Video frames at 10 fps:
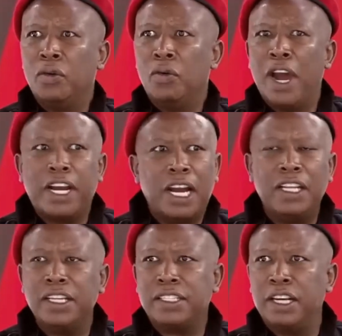Why can't
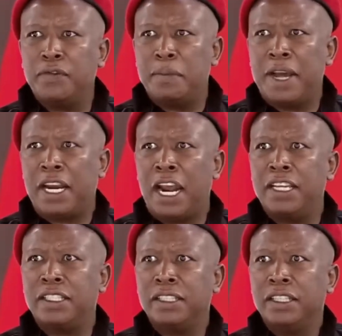they stand for my
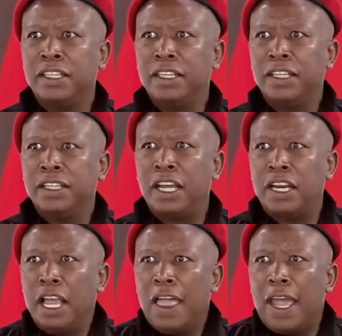rights?
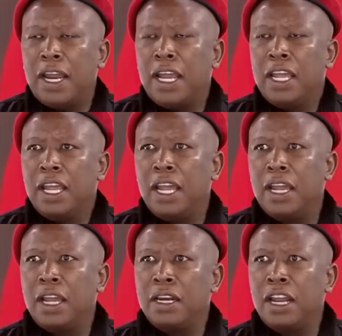That
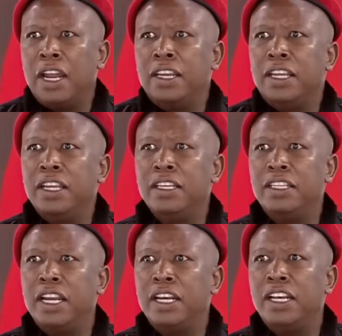an
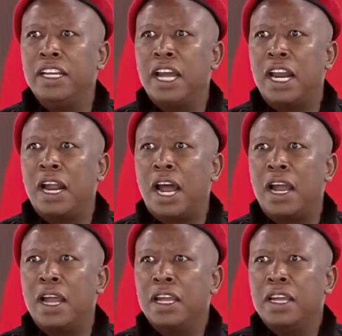Indian legal
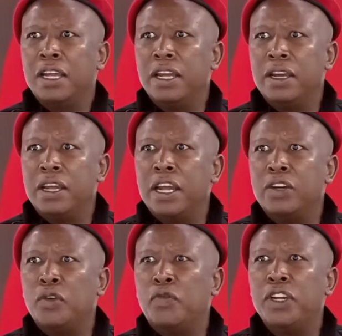
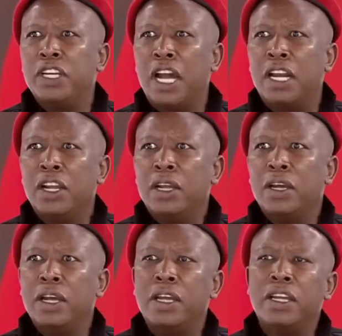head of legal
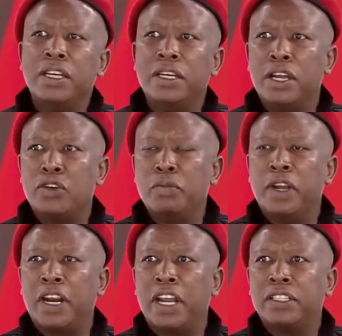in
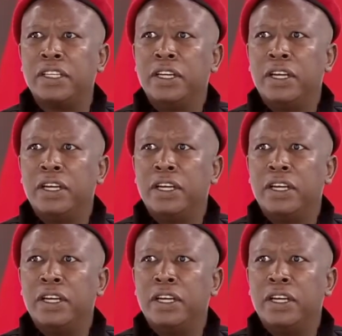Human Rights